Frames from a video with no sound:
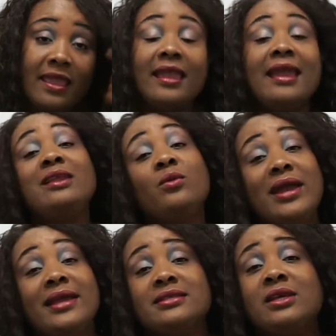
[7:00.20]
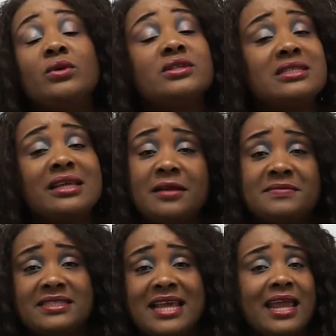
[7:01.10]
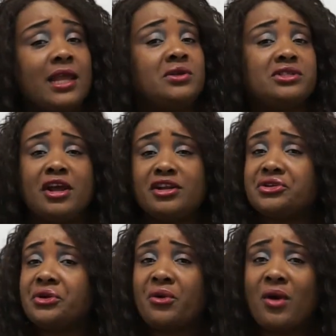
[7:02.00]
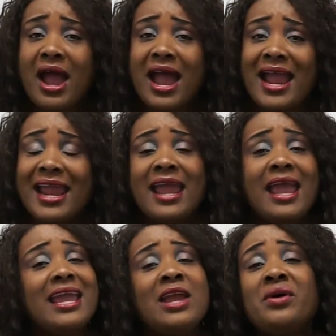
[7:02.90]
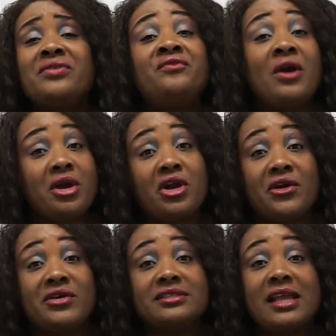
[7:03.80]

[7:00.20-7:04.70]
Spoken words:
Anyways, he was still upset. He started to cry. He was very hurt.